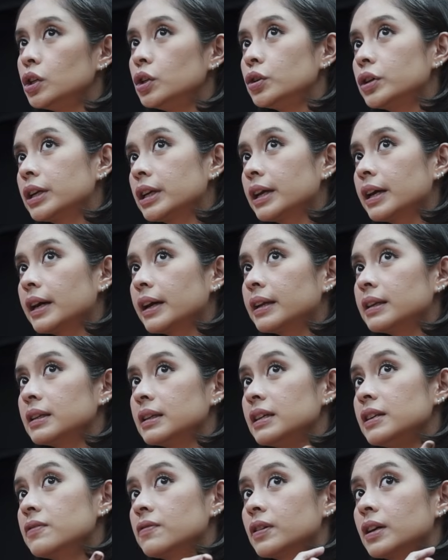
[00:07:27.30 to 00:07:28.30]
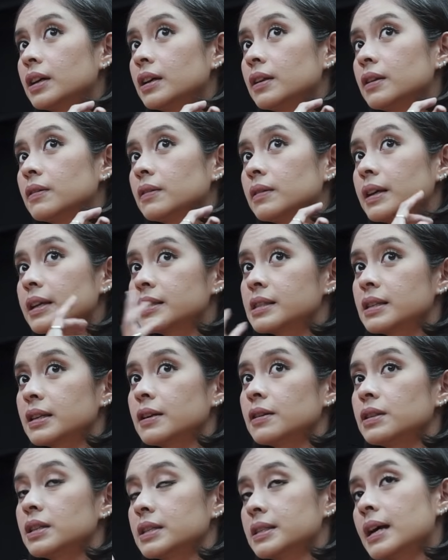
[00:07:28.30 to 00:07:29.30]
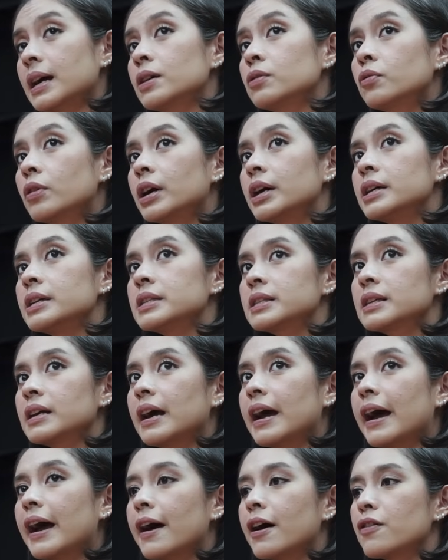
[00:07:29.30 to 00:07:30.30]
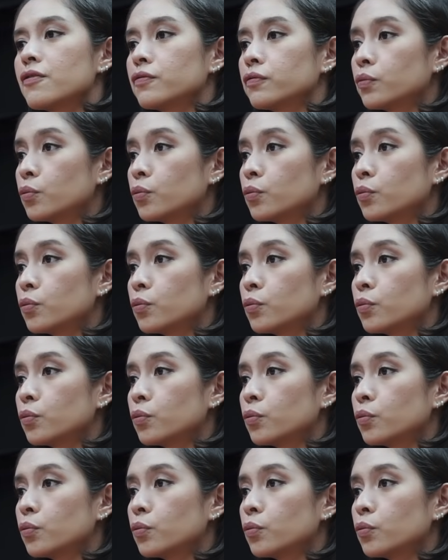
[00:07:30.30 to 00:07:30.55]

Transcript: You can even, let's say design-wise, have